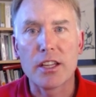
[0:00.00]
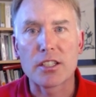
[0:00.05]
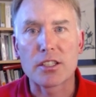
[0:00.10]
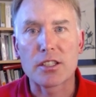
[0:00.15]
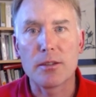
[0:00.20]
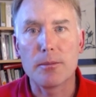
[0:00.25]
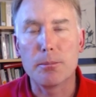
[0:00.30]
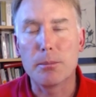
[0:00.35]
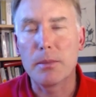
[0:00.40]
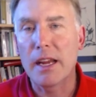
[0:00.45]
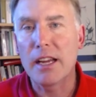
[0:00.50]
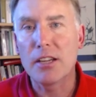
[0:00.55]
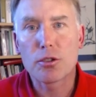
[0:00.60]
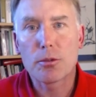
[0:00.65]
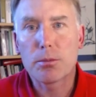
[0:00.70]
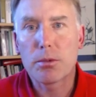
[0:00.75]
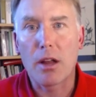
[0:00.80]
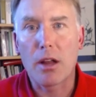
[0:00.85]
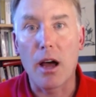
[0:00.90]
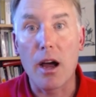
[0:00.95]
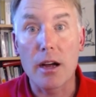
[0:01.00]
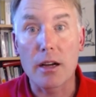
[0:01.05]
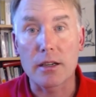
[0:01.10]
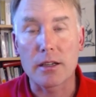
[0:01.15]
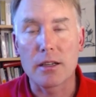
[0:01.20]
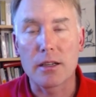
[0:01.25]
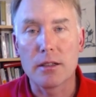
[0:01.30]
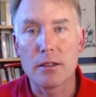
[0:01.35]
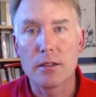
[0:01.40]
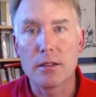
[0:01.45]
major
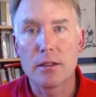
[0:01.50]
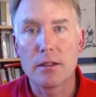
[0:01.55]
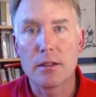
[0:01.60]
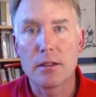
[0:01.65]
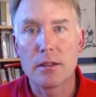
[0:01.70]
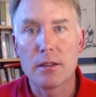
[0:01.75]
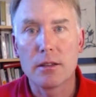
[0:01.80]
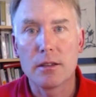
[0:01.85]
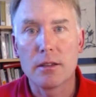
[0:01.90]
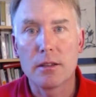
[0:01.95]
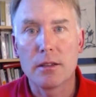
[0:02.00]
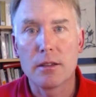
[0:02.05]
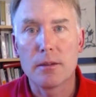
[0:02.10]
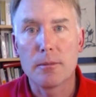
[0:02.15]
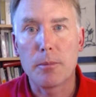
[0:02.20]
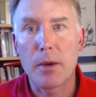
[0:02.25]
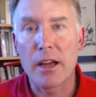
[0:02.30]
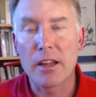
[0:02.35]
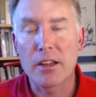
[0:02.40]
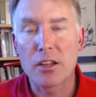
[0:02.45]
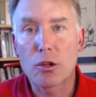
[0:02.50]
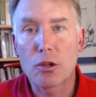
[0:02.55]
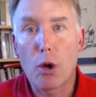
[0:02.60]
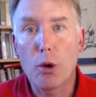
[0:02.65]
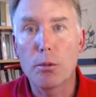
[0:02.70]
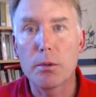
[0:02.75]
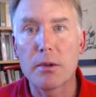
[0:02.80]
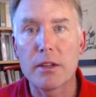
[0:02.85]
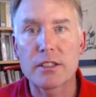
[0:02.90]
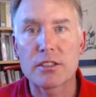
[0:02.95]
bloc by the
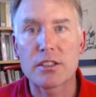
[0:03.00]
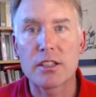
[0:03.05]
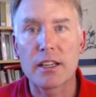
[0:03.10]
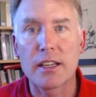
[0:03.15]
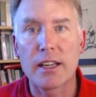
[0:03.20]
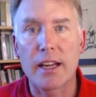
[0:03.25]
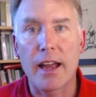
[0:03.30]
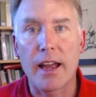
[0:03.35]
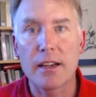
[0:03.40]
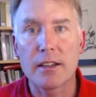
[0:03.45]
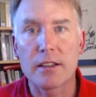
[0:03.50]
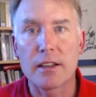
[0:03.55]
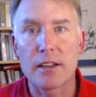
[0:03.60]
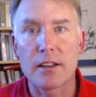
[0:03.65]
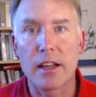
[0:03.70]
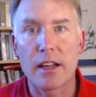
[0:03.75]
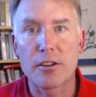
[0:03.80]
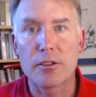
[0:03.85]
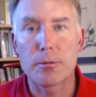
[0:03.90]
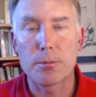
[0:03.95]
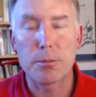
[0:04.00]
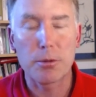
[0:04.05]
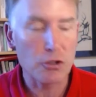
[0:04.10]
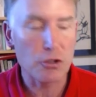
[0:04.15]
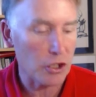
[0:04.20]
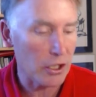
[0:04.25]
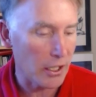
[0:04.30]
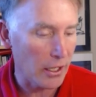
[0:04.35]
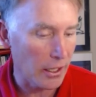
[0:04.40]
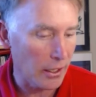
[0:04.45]
globalists in Canada that are
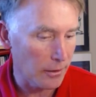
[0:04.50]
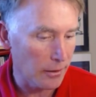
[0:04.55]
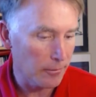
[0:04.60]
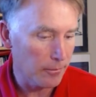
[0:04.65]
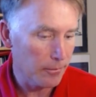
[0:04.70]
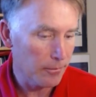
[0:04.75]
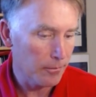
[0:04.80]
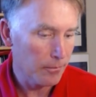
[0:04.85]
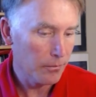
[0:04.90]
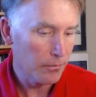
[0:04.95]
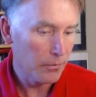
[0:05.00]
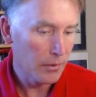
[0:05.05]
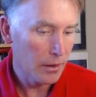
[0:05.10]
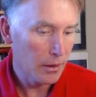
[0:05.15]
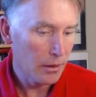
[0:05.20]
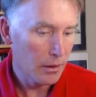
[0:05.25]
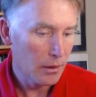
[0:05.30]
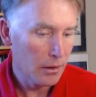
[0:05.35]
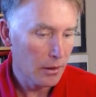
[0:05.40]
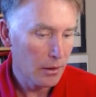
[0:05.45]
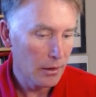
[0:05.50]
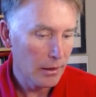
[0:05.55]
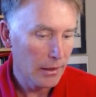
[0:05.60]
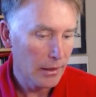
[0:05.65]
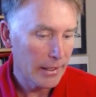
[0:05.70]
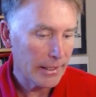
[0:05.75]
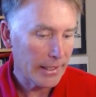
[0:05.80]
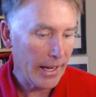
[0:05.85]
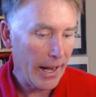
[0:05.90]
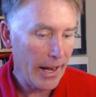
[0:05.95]
pushing it.
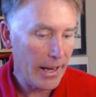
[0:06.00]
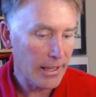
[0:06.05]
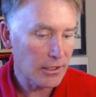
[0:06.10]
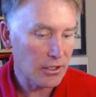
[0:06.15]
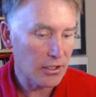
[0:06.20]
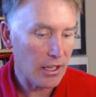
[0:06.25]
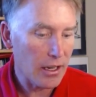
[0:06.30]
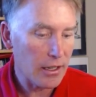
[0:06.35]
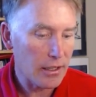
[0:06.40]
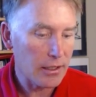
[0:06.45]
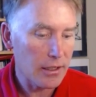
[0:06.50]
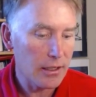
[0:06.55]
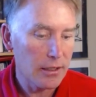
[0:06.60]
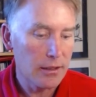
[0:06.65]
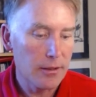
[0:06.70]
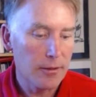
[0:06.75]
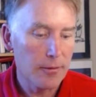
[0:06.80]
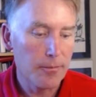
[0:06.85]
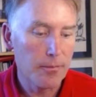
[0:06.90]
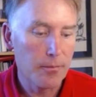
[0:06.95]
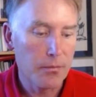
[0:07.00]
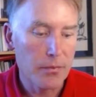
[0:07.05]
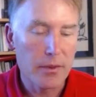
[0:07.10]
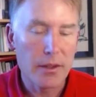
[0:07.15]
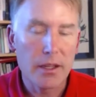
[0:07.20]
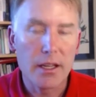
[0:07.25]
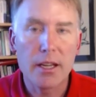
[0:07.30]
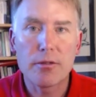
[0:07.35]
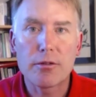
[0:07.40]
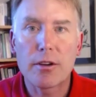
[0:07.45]
CANZUK,
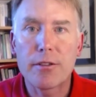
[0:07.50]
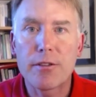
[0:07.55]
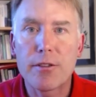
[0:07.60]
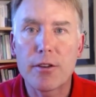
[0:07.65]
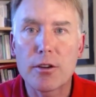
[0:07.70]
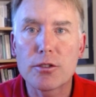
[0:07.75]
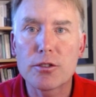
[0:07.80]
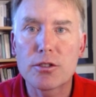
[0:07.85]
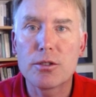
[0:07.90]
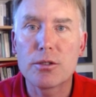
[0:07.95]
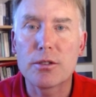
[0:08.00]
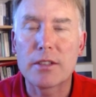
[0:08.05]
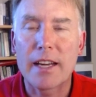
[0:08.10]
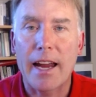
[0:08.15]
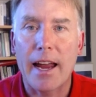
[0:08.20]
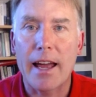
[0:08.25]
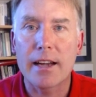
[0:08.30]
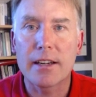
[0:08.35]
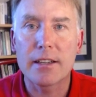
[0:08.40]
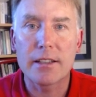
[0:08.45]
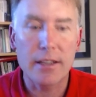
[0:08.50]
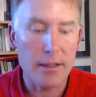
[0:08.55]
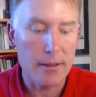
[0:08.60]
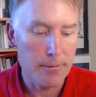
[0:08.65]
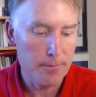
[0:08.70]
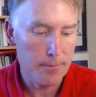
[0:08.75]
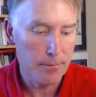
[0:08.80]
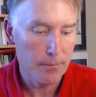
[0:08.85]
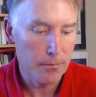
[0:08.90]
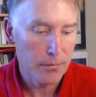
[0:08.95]
it refers to Canada,
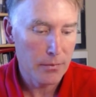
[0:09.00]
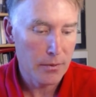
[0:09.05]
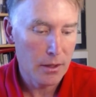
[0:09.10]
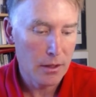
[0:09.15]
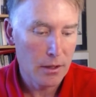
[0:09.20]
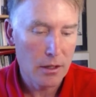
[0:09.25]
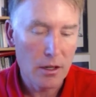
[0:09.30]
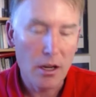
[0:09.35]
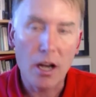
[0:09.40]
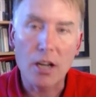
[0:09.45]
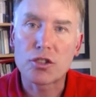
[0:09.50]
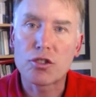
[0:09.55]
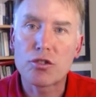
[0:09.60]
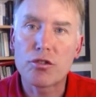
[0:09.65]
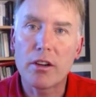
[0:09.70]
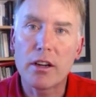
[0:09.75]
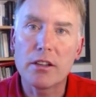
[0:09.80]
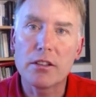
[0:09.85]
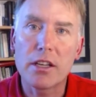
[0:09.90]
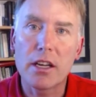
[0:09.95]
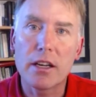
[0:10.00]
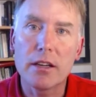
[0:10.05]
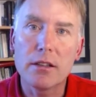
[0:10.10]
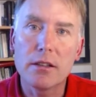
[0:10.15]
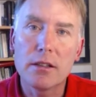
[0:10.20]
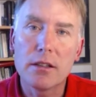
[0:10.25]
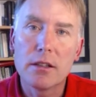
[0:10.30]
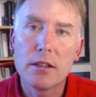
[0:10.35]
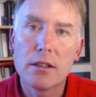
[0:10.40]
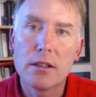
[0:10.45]
Australia,
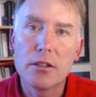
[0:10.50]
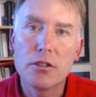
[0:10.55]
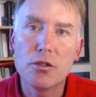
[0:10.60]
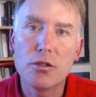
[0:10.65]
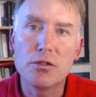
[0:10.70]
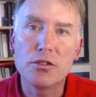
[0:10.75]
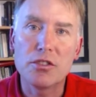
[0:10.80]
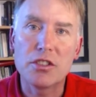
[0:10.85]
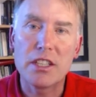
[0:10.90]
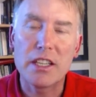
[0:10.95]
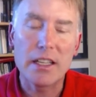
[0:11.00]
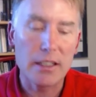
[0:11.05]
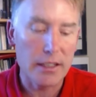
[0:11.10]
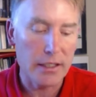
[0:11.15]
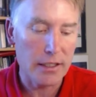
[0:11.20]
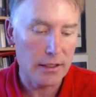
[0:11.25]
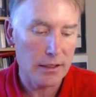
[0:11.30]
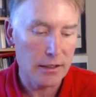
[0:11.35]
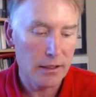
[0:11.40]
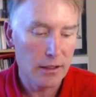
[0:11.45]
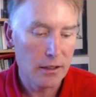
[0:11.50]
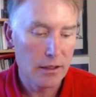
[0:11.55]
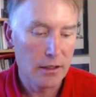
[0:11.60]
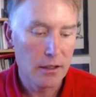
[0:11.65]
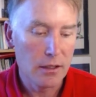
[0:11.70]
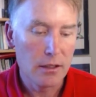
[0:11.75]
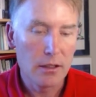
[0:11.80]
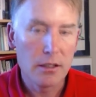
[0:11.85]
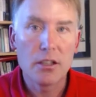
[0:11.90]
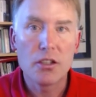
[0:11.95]
New Zealand,
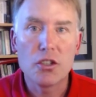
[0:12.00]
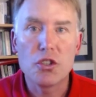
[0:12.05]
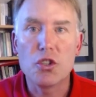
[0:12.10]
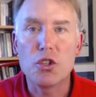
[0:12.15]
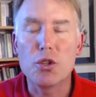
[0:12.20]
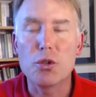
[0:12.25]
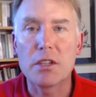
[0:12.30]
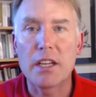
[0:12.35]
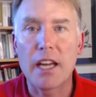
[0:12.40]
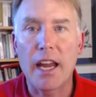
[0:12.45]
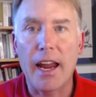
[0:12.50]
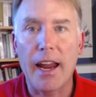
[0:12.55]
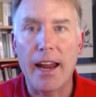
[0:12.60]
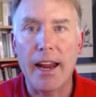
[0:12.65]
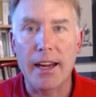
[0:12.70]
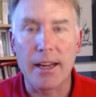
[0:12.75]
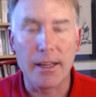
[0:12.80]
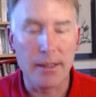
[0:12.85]
UK.